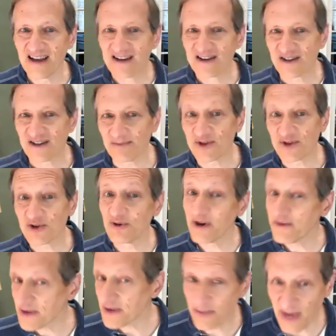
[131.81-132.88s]
some
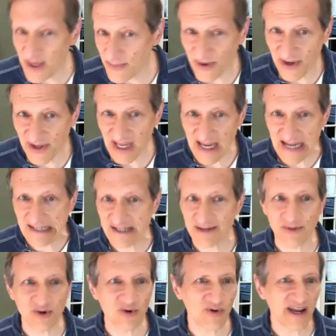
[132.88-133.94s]
terrific people and
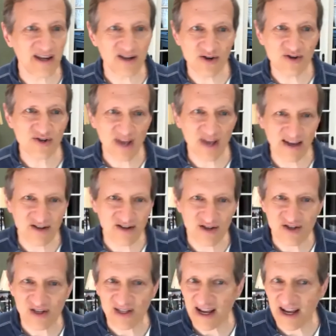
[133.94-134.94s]
some great use cases,